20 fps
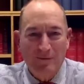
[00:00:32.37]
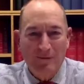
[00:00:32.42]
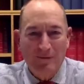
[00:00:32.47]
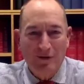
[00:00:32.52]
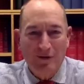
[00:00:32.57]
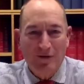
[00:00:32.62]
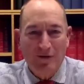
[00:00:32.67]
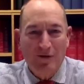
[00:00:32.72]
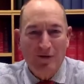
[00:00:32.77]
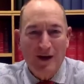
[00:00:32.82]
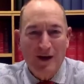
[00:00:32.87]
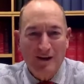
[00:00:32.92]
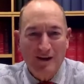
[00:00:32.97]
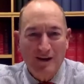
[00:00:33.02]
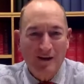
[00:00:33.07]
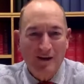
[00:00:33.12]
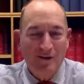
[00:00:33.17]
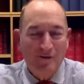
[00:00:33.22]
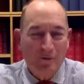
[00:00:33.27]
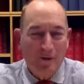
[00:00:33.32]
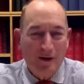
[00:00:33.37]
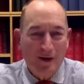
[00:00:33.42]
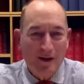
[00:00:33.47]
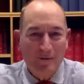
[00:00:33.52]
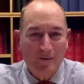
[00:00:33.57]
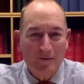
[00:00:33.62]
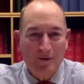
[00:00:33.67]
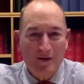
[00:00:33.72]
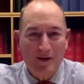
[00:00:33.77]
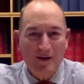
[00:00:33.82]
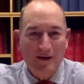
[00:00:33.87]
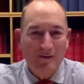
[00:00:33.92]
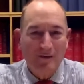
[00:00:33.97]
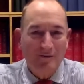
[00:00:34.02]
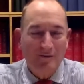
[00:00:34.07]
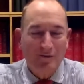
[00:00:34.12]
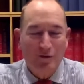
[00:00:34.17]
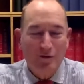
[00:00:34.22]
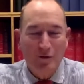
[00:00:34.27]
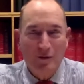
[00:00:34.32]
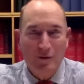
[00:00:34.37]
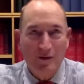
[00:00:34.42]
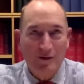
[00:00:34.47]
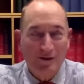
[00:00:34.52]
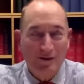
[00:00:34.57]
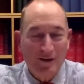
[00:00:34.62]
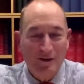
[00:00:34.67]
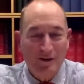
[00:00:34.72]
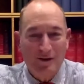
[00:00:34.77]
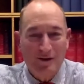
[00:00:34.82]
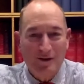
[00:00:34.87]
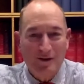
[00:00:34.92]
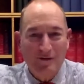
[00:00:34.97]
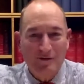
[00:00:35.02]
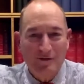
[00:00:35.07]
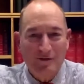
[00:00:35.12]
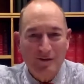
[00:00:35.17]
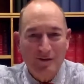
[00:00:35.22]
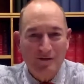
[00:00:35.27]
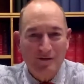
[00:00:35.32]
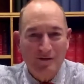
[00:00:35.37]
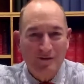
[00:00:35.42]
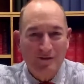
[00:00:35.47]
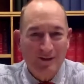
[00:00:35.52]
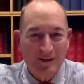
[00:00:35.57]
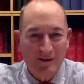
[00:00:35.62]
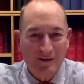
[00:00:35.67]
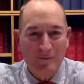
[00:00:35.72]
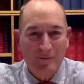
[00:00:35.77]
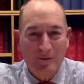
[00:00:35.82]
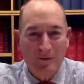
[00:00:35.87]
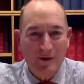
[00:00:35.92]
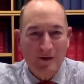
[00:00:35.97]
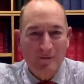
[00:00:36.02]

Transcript: new grandkids. One of them's only two weeks old that I've just you know,